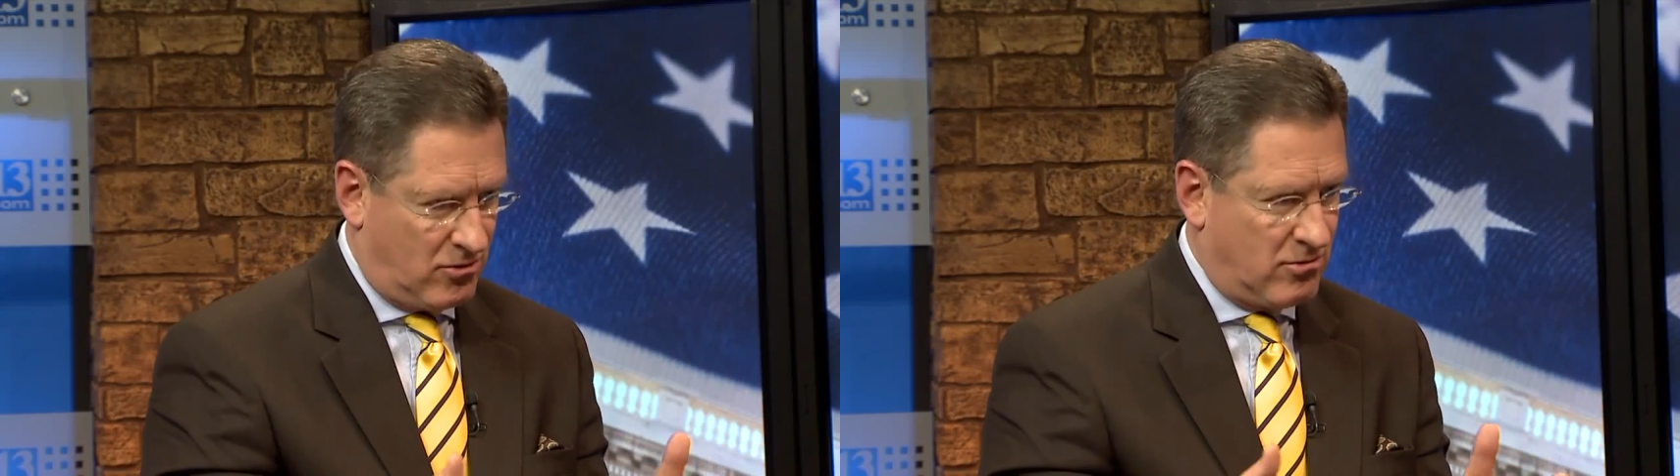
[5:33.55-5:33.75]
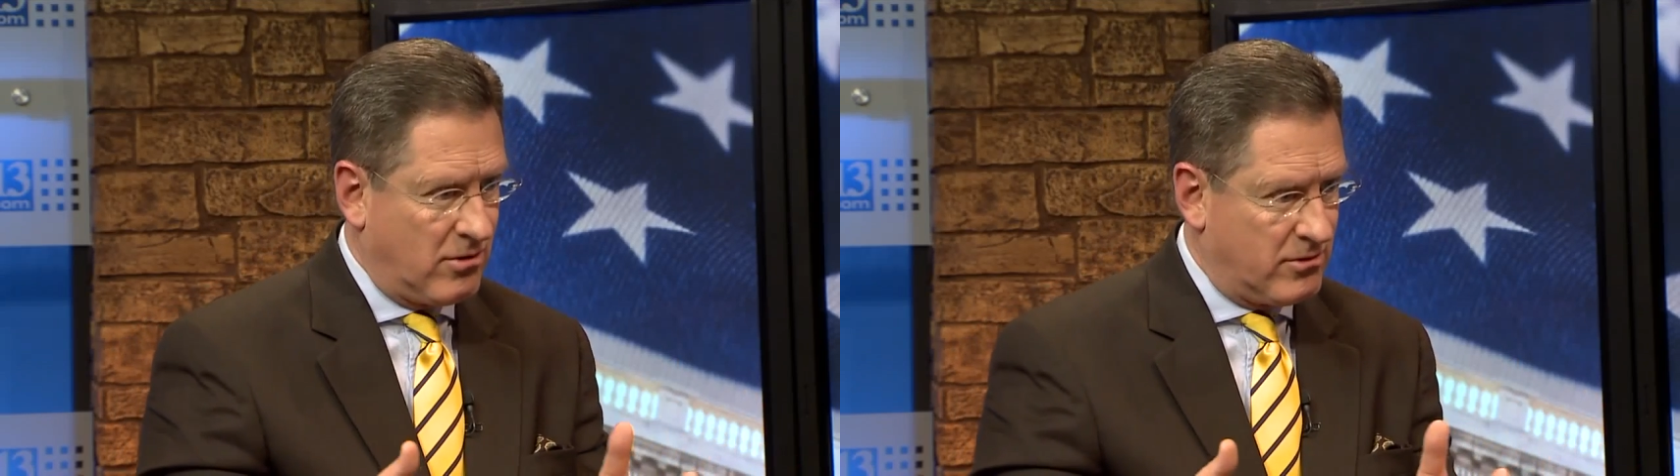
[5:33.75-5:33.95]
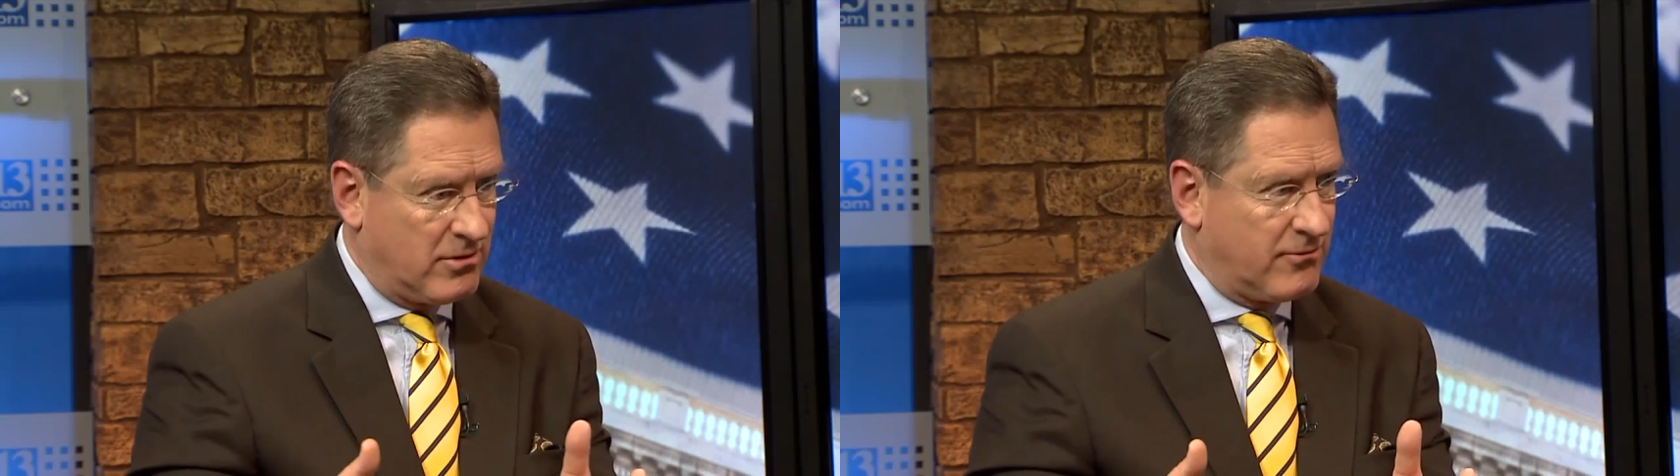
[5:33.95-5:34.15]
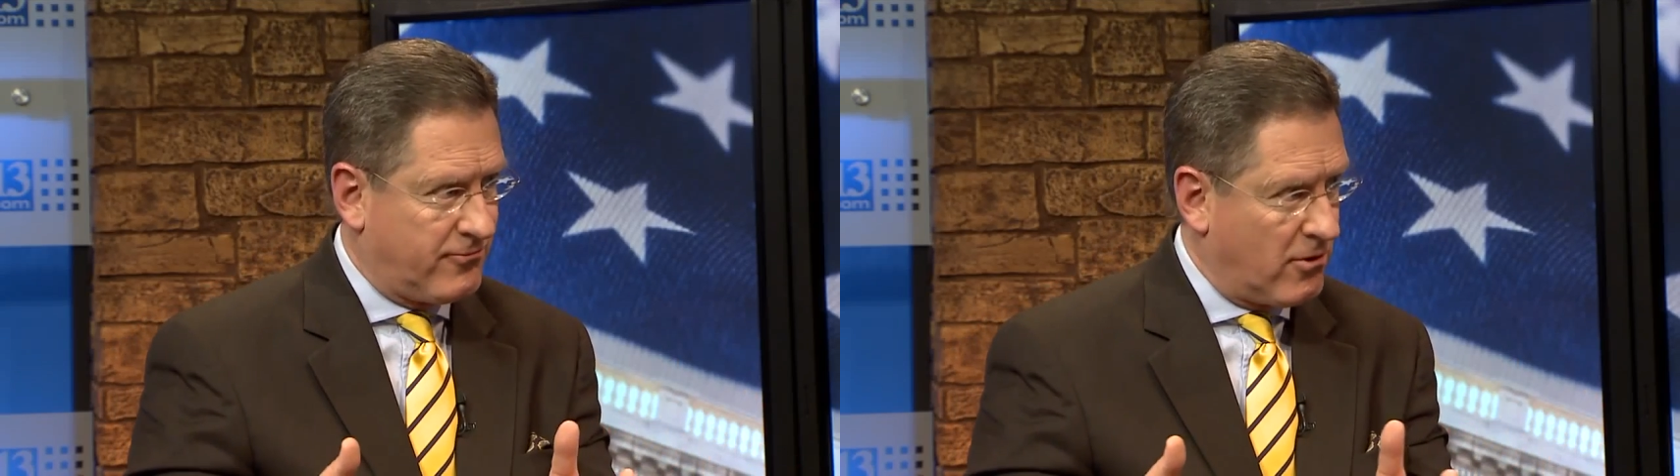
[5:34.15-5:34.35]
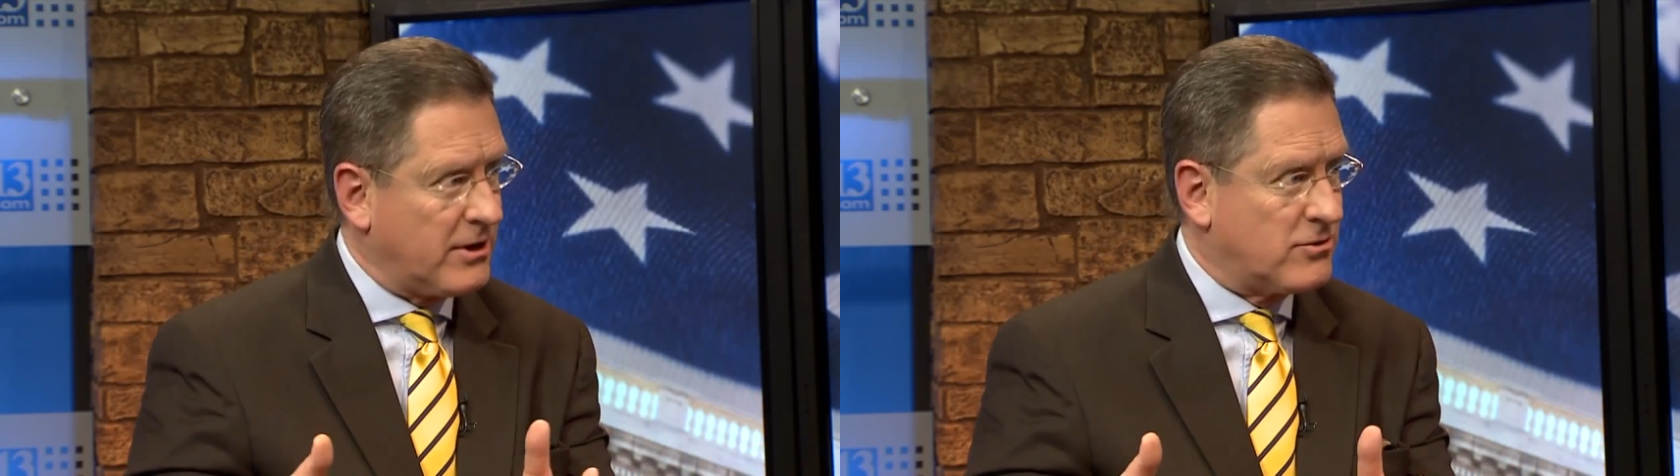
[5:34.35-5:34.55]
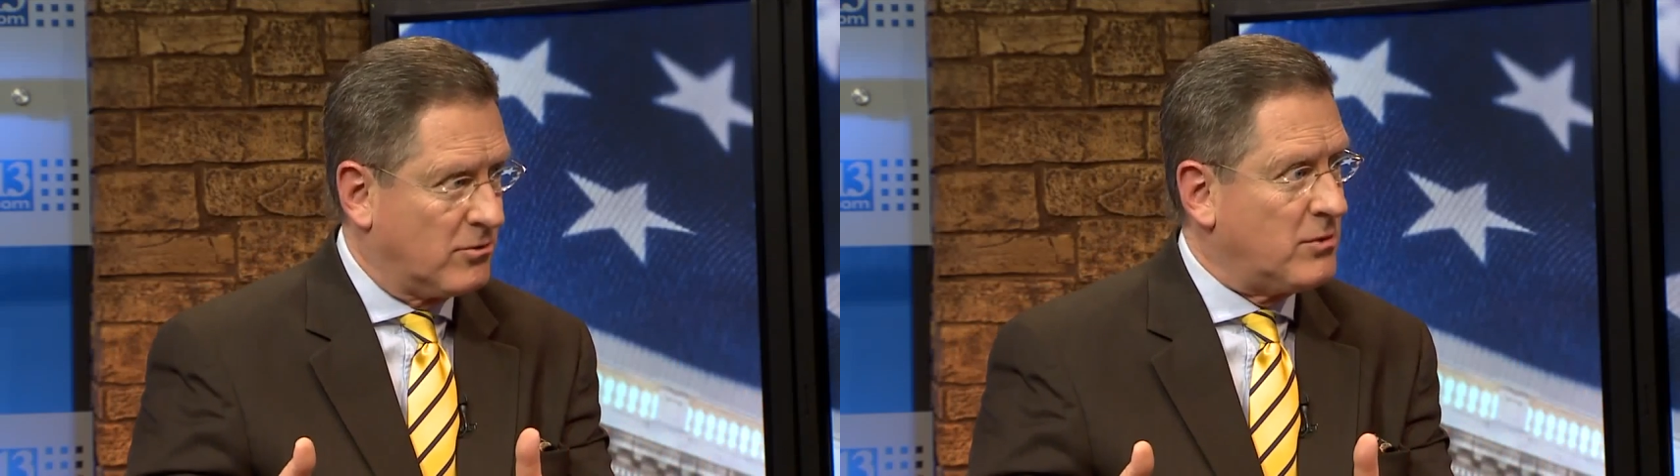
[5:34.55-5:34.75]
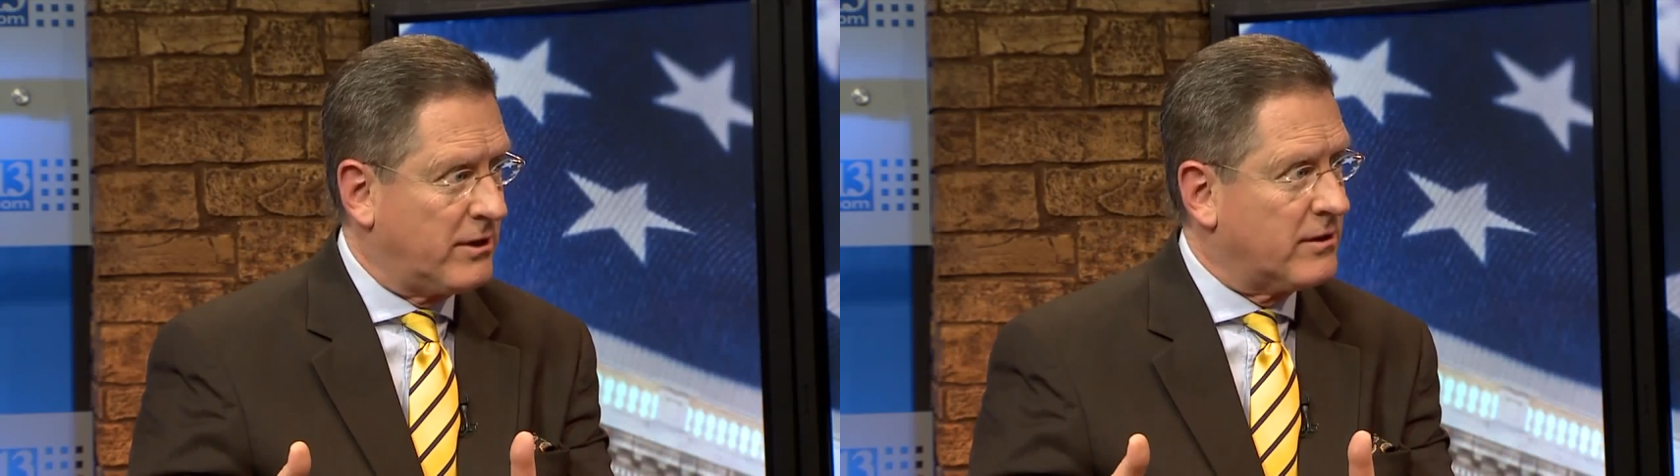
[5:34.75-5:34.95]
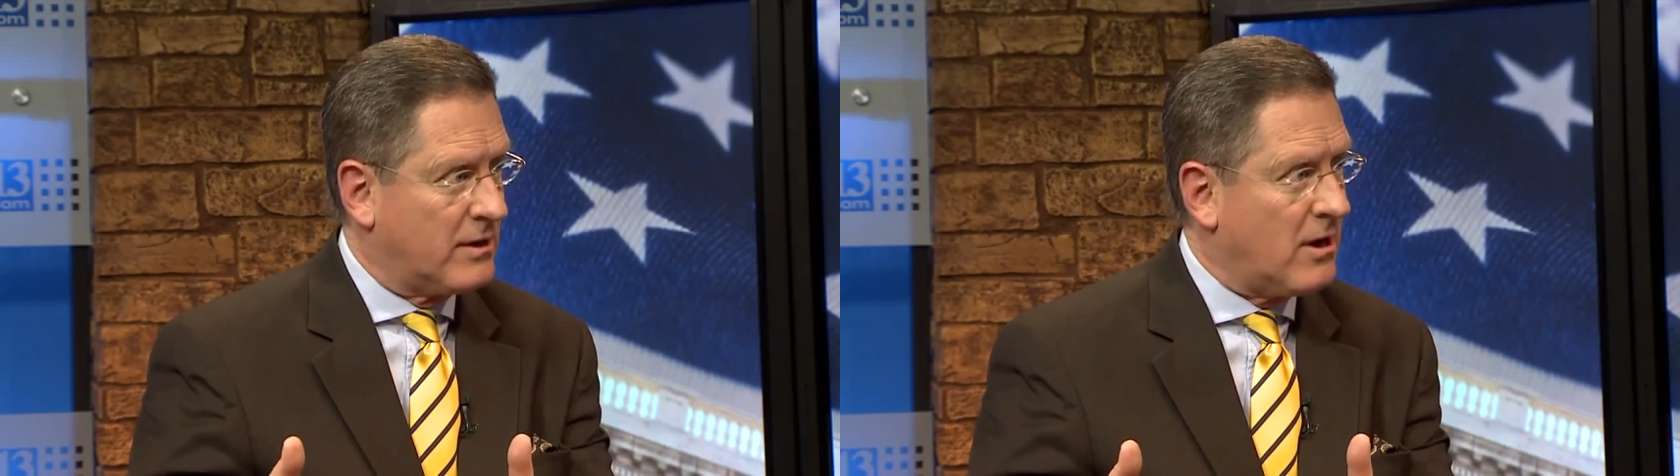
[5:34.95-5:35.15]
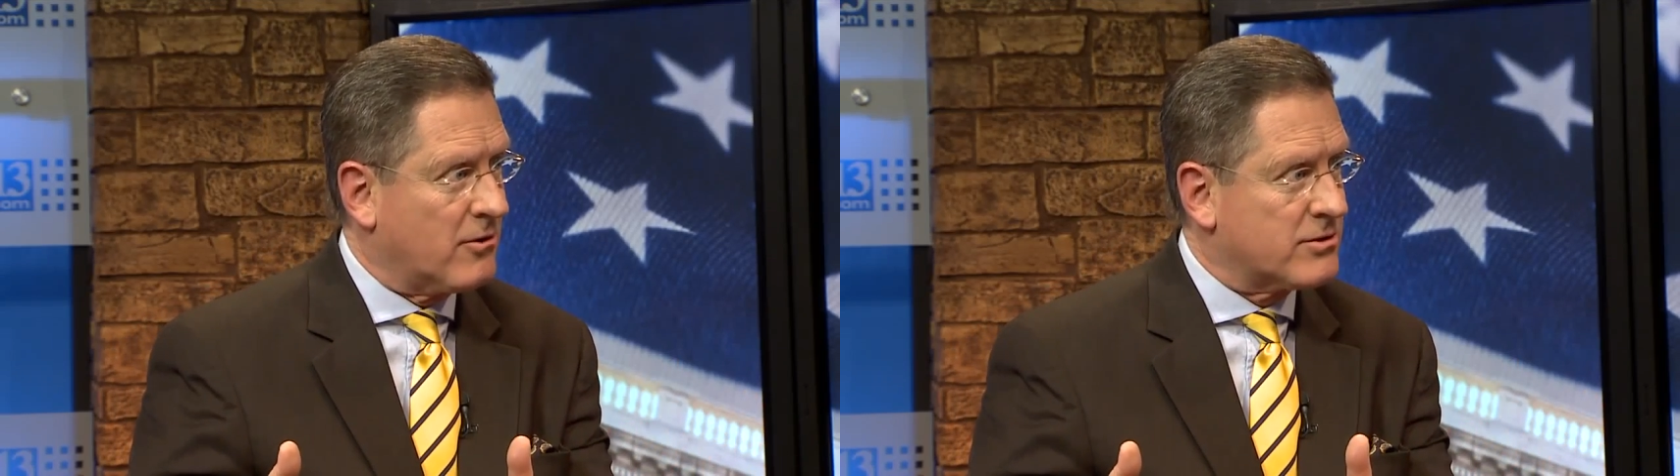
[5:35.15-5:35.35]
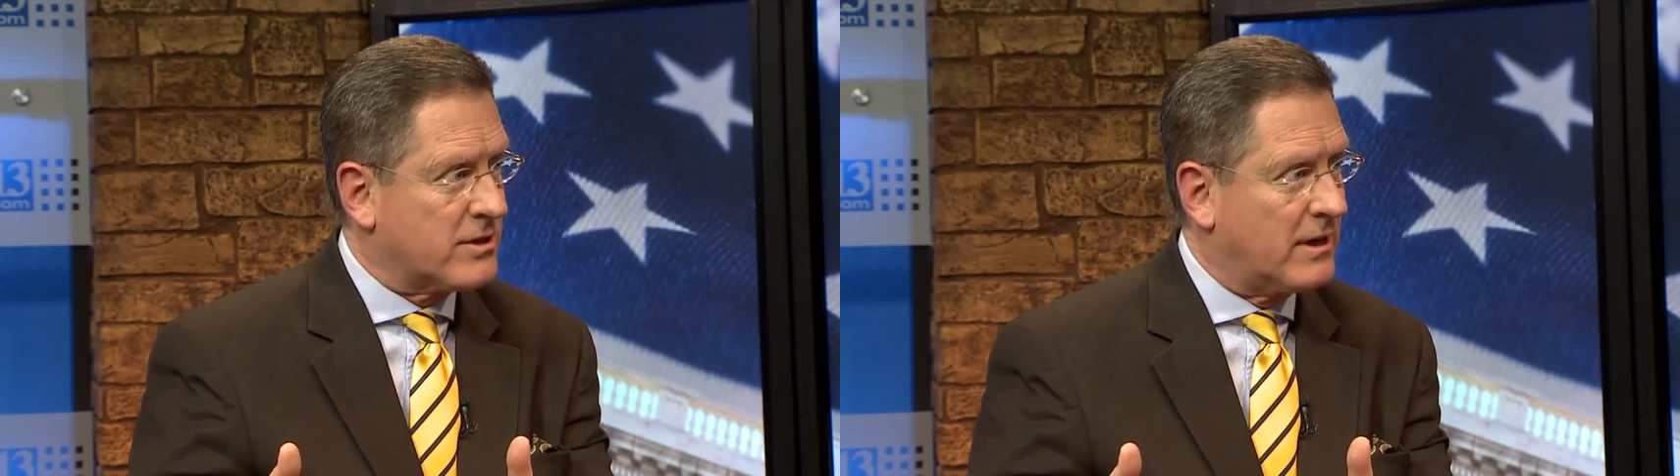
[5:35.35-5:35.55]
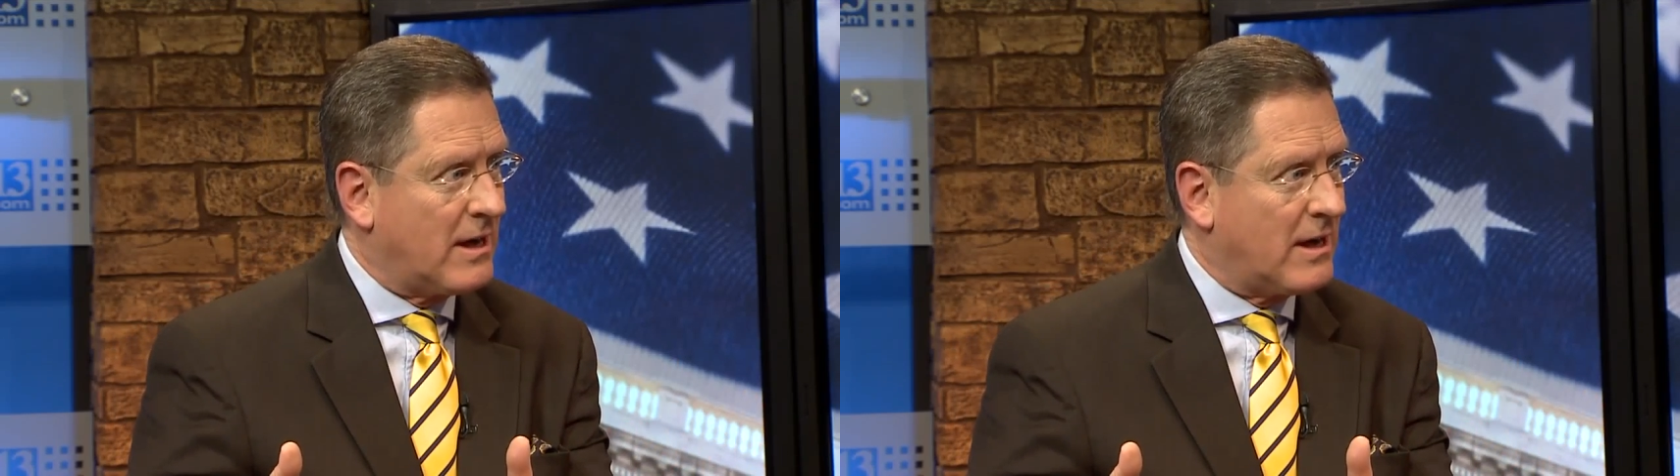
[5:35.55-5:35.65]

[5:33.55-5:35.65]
or the $42 million that